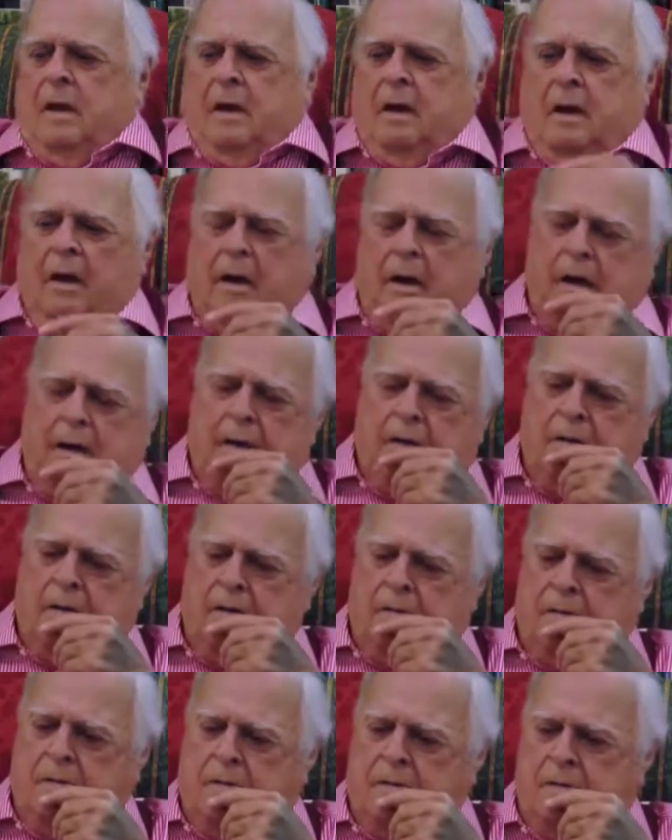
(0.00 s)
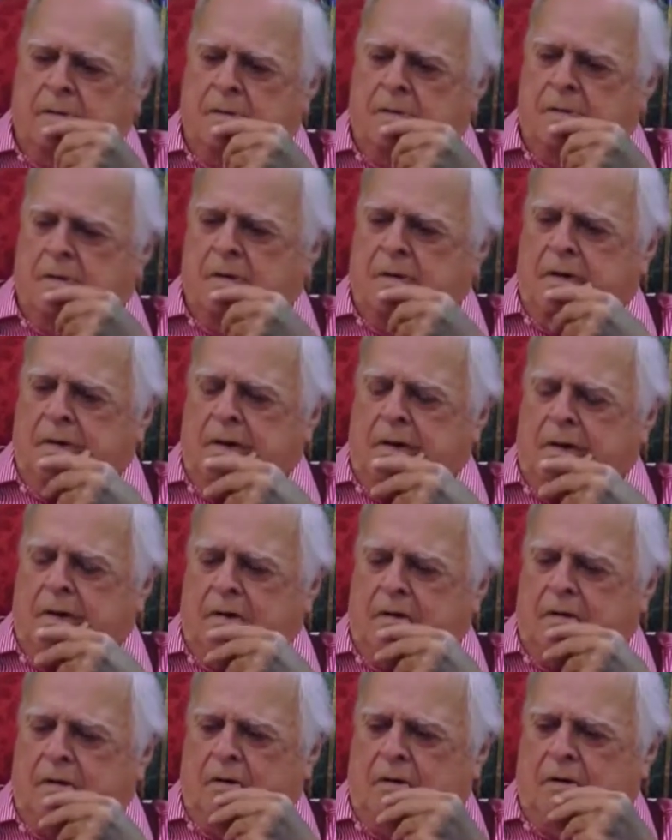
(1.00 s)
Uh,
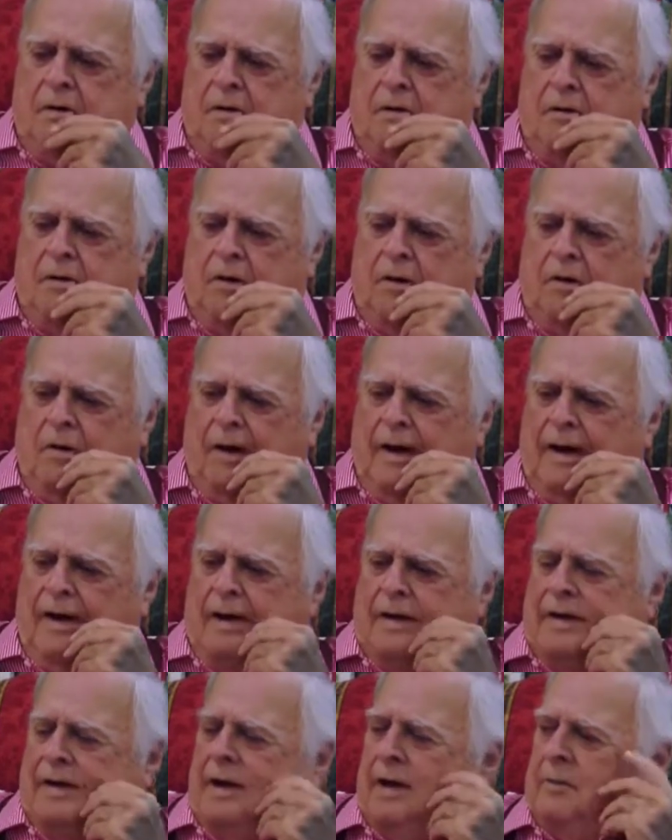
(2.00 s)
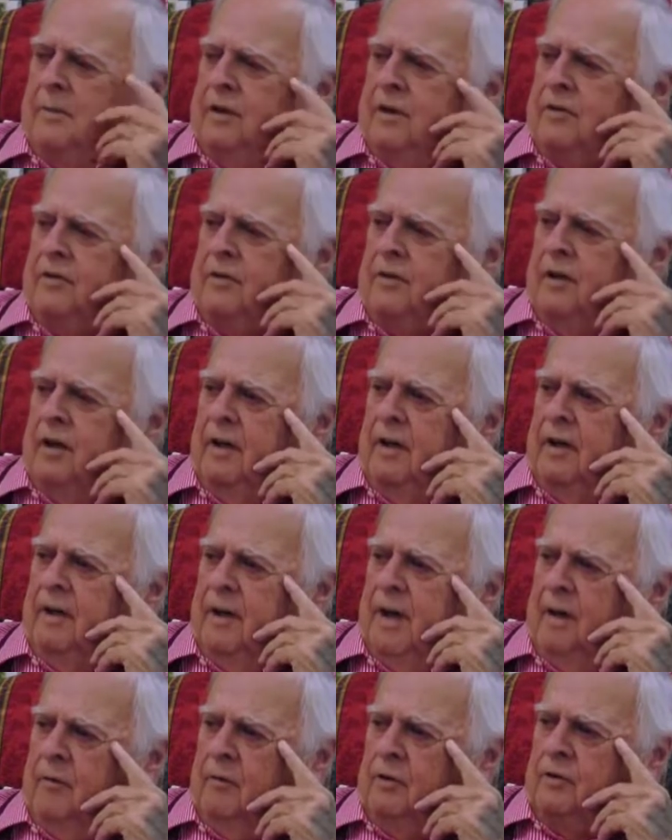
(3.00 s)
no, no academic study.
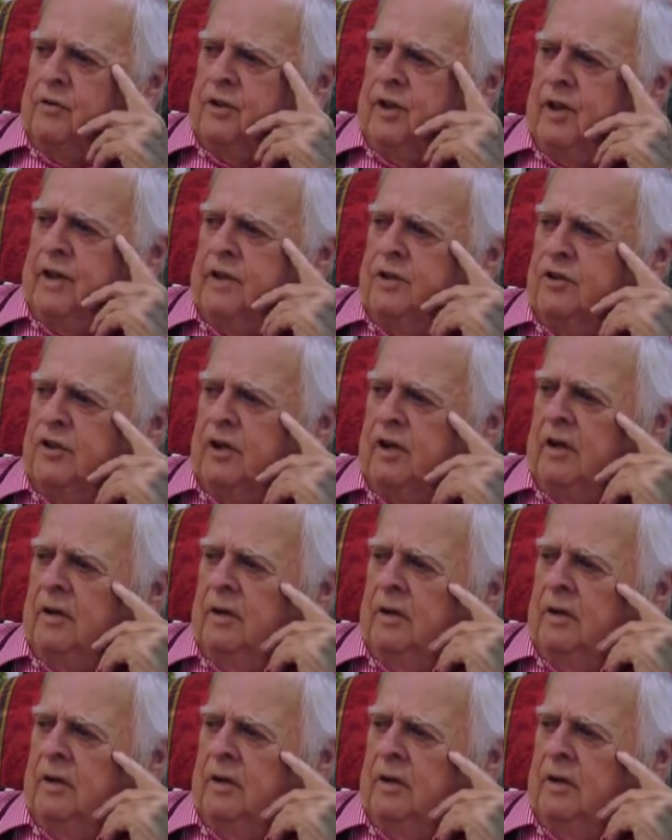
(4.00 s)
I was teaching.